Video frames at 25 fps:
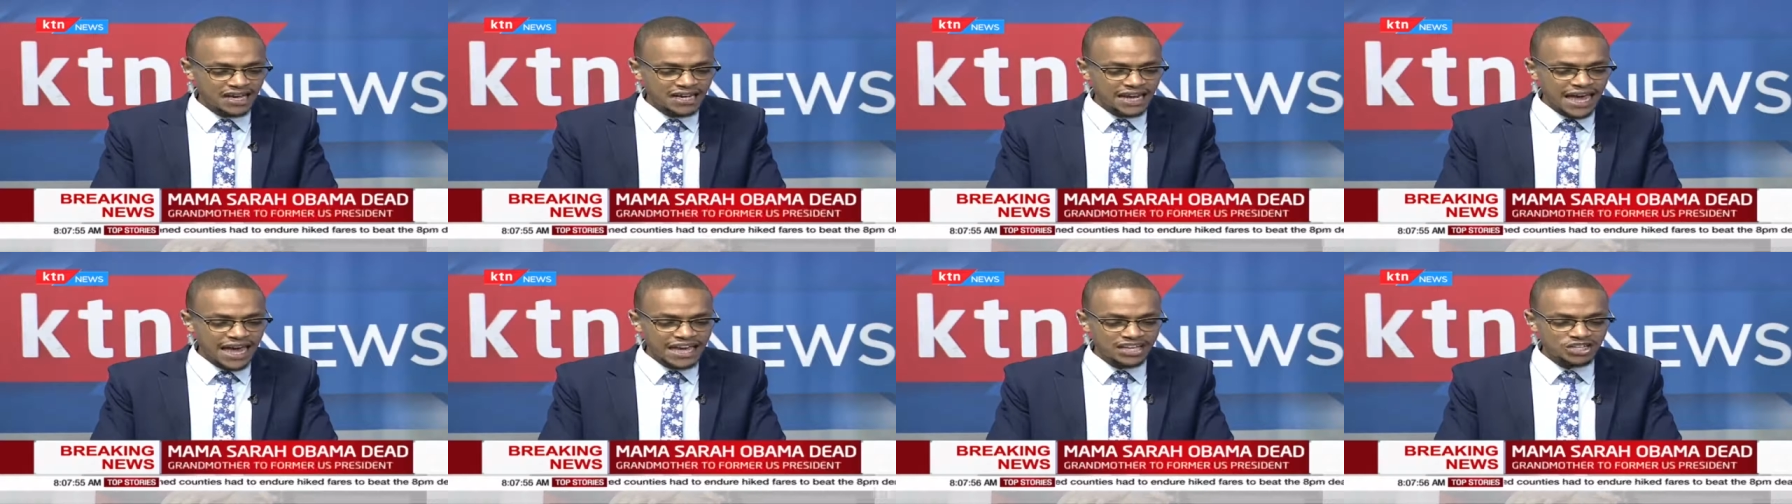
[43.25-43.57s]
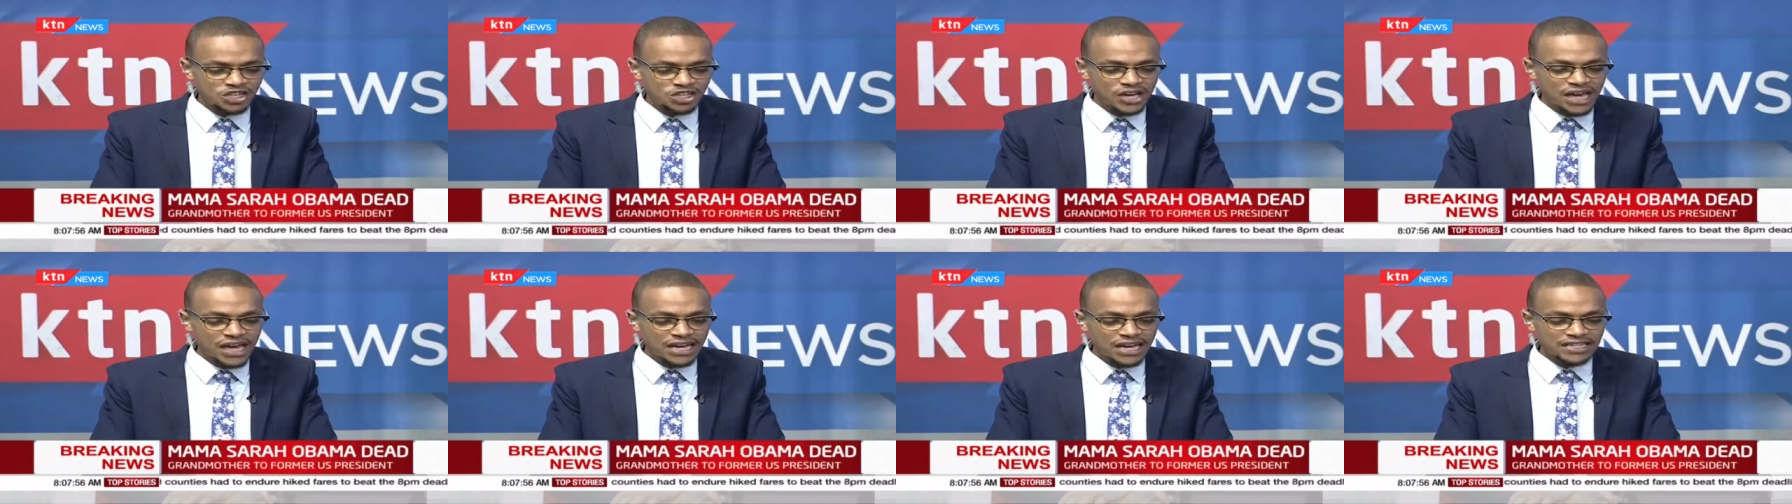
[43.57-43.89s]
an
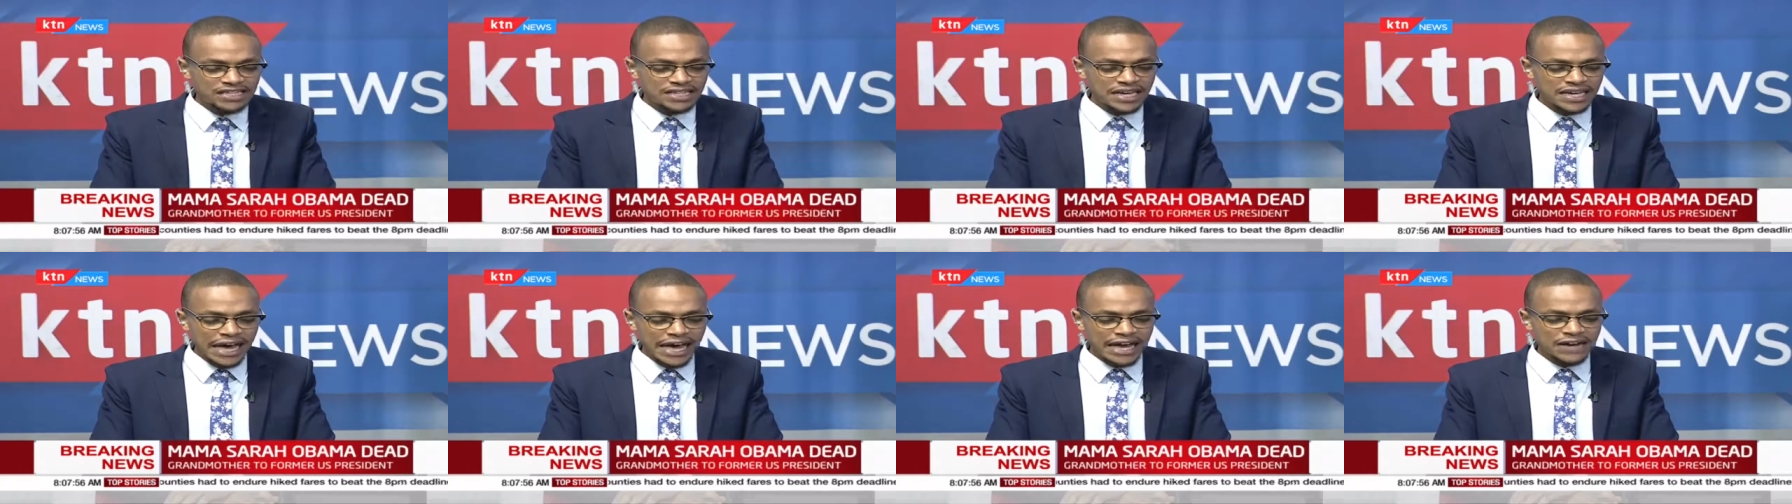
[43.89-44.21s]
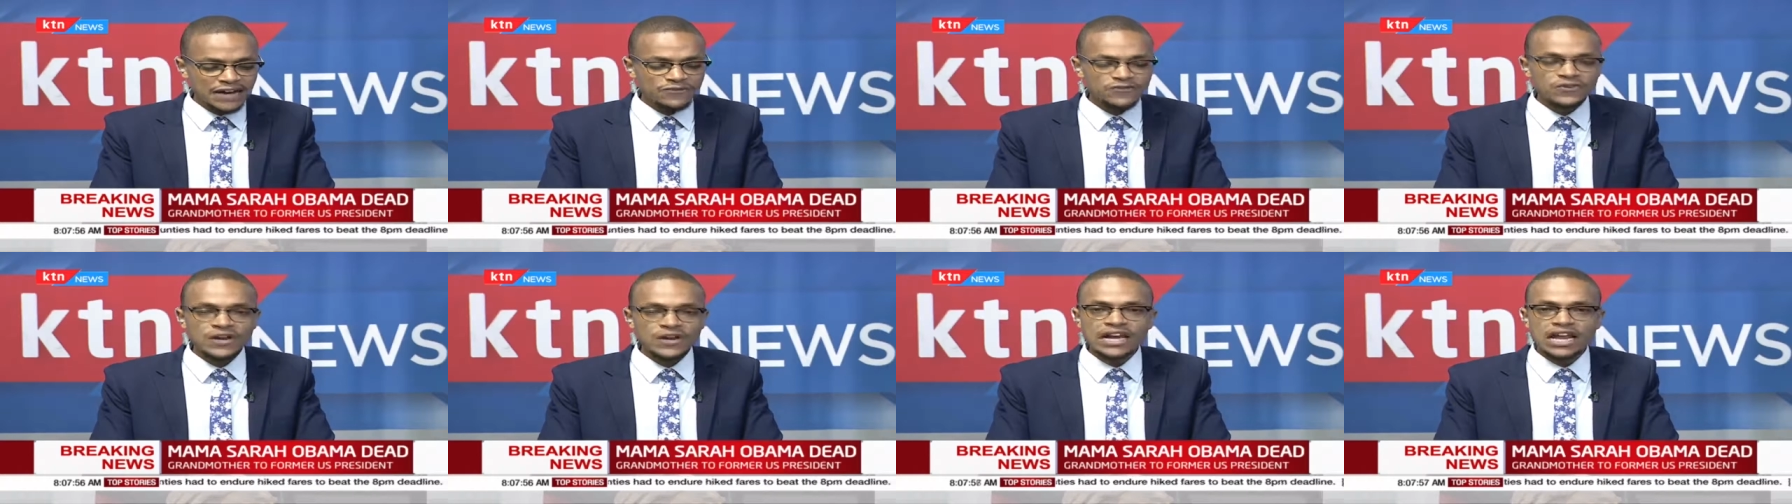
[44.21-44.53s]
educator
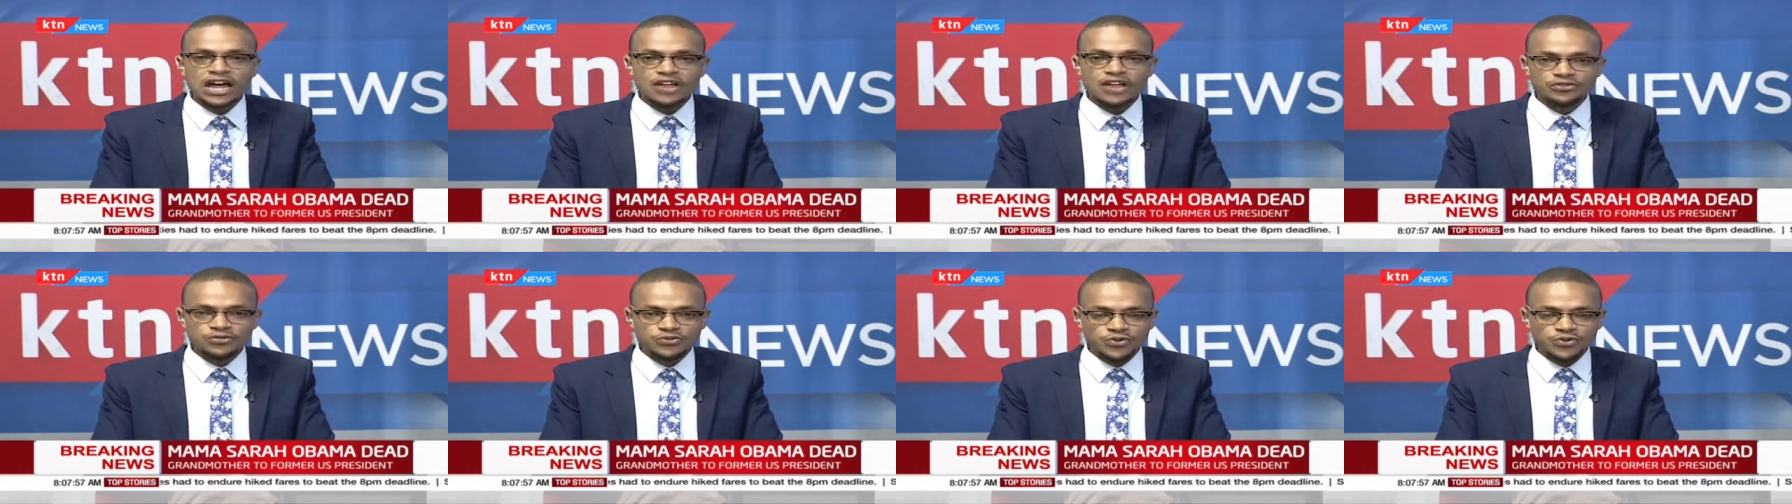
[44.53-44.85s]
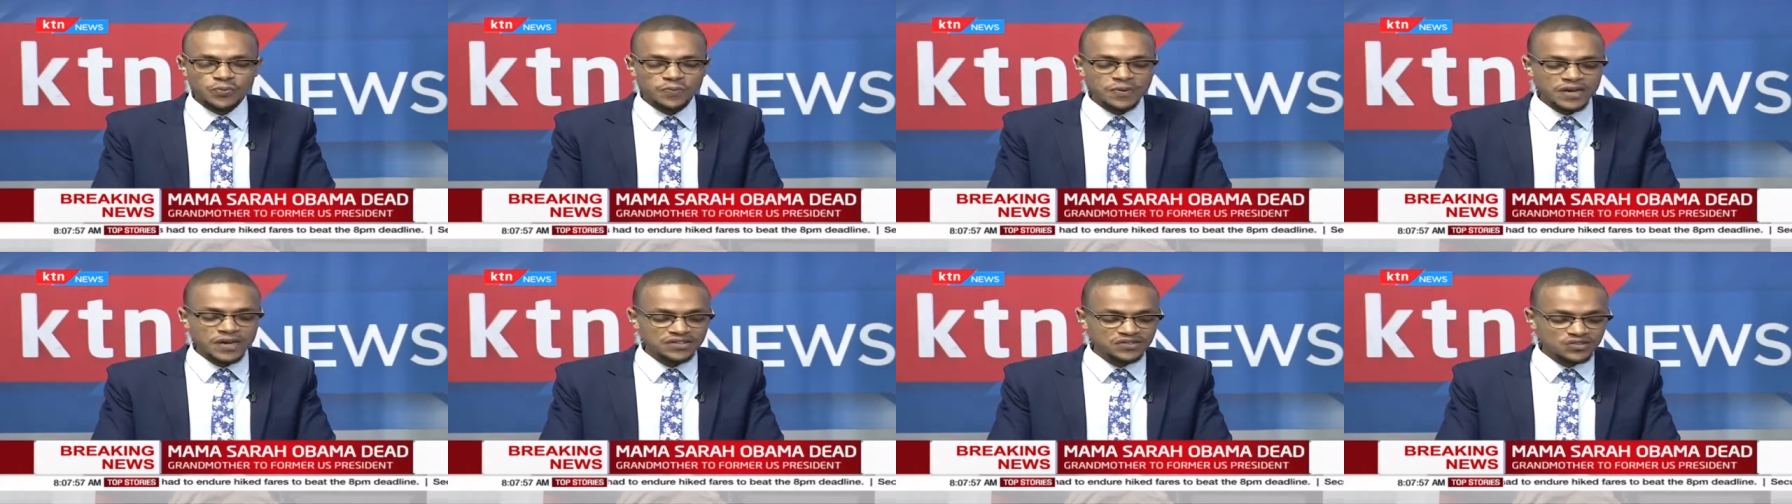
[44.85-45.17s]
and
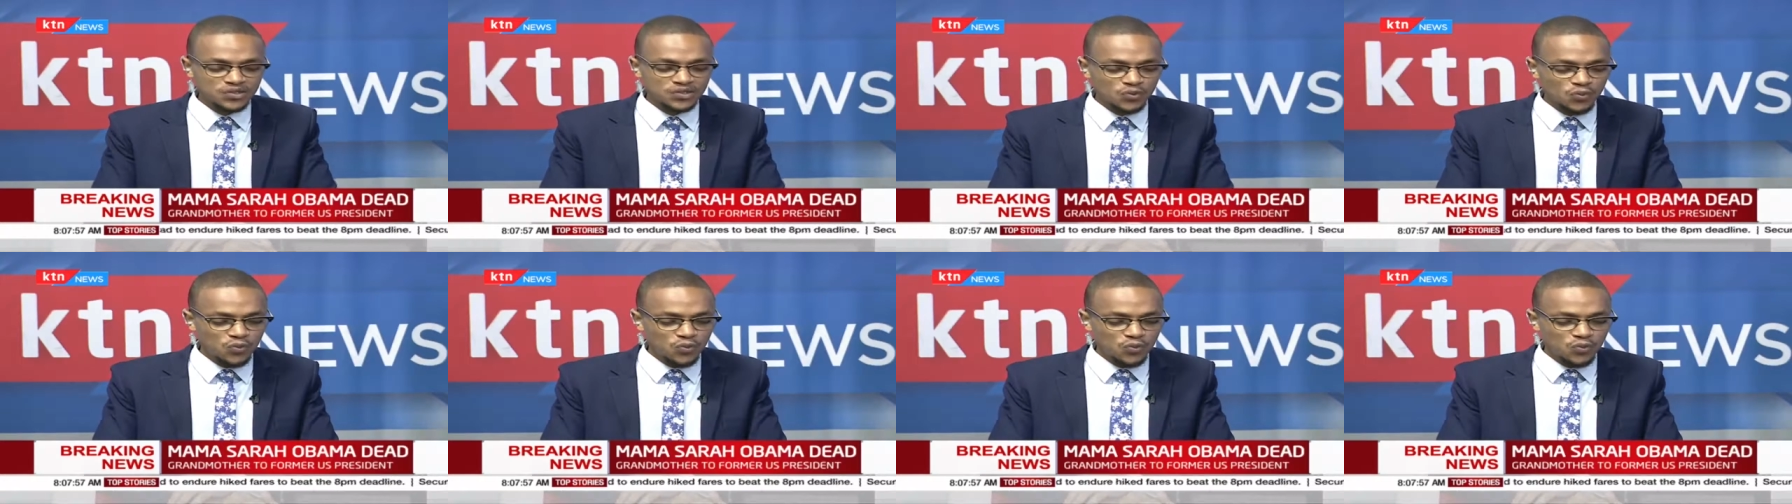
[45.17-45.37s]
philanthropy based,